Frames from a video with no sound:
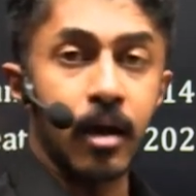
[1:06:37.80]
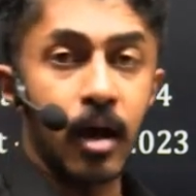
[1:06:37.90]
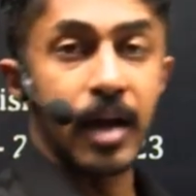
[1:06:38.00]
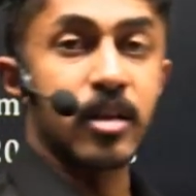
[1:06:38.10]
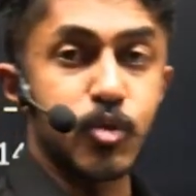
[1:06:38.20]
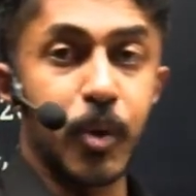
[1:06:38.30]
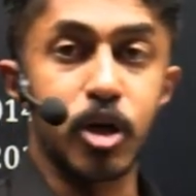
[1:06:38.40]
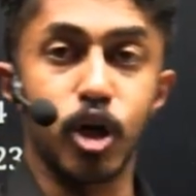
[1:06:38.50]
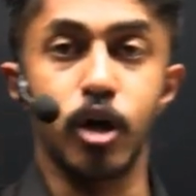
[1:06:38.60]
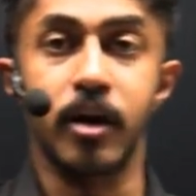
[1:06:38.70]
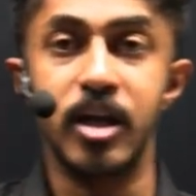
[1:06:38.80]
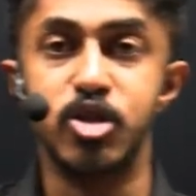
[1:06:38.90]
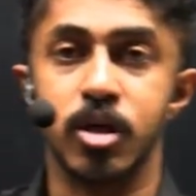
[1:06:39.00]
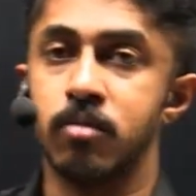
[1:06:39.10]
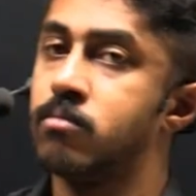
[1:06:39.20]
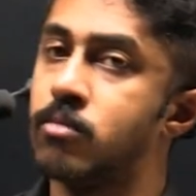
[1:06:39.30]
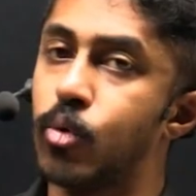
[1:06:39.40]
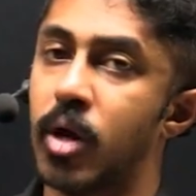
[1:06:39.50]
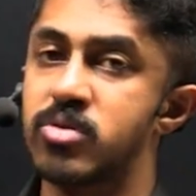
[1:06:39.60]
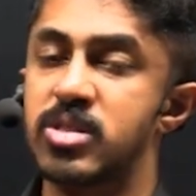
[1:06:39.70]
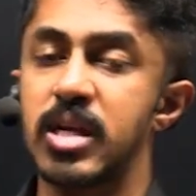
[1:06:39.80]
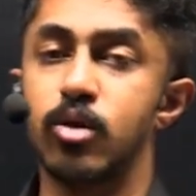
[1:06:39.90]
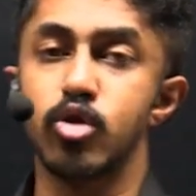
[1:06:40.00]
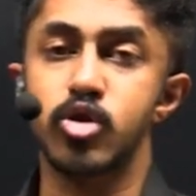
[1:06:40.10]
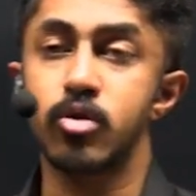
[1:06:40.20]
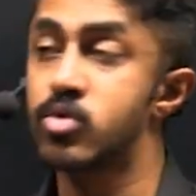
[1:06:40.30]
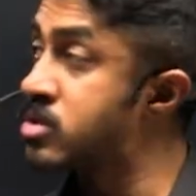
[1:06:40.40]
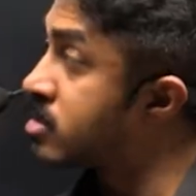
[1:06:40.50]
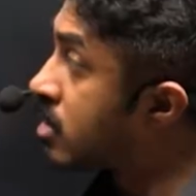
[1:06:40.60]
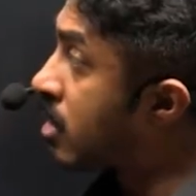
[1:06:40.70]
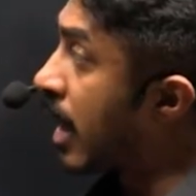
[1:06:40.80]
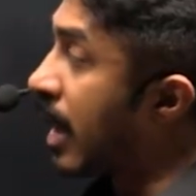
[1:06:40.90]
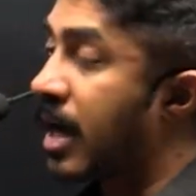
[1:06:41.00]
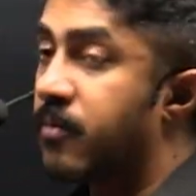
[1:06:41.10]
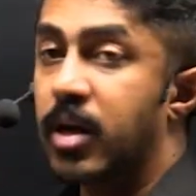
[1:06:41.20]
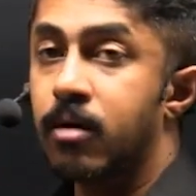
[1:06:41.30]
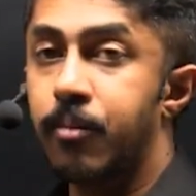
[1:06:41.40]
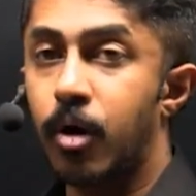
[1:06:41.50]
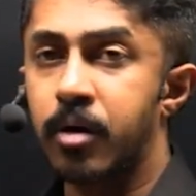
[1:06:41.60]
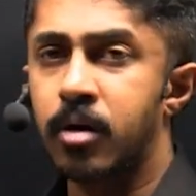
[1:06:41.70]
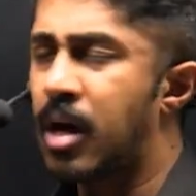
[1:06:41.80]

at this particular region. You would have seen those news. Again, very important.